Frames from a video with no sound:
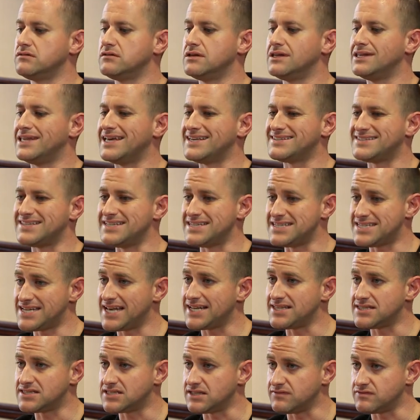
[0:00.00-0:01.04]
less
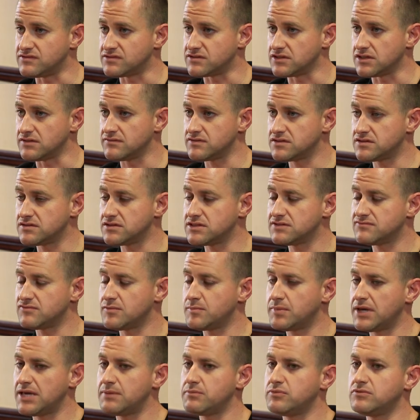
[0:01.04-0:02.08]
intensive services for
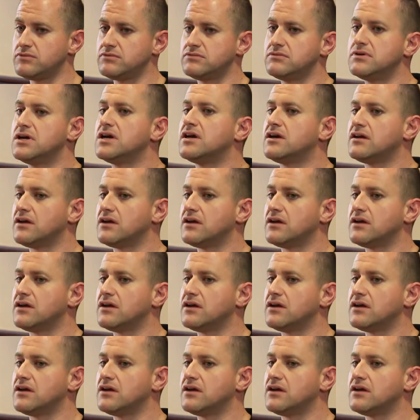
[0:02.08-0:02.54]
people,